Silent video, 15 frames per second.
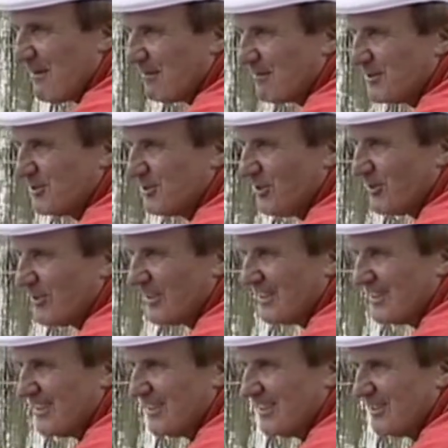up and took
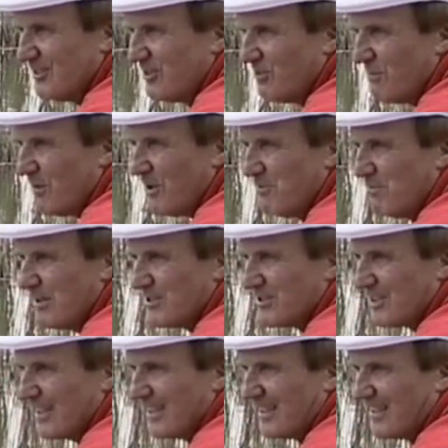my
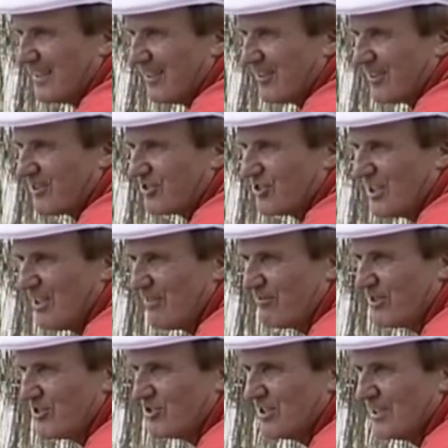biscuit. I can see the
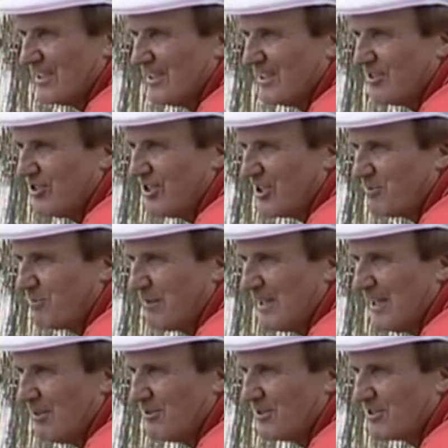fish just
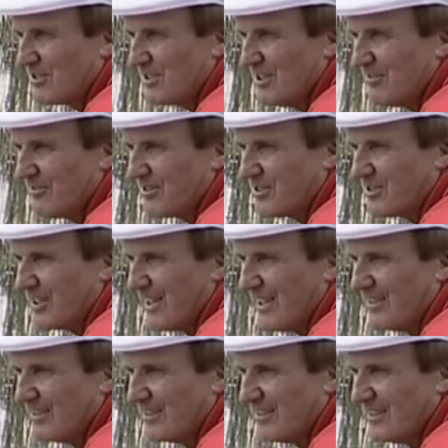below the surface now.